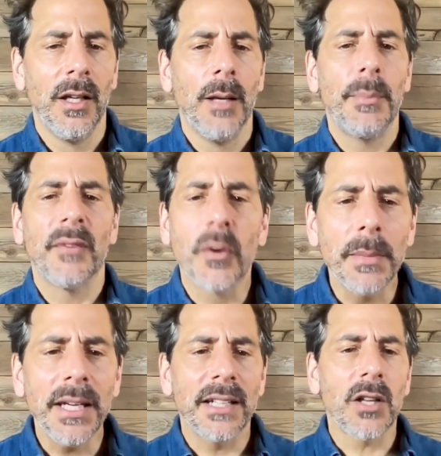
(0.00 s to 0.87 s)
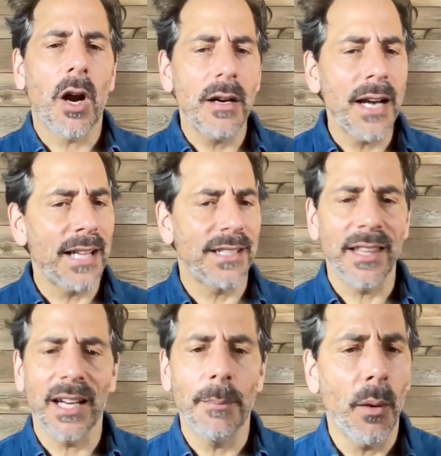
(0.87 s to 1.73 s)
But for me, it's hard not to
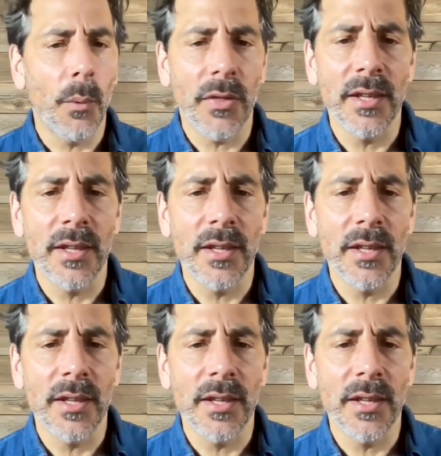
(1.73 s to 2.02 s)
think about what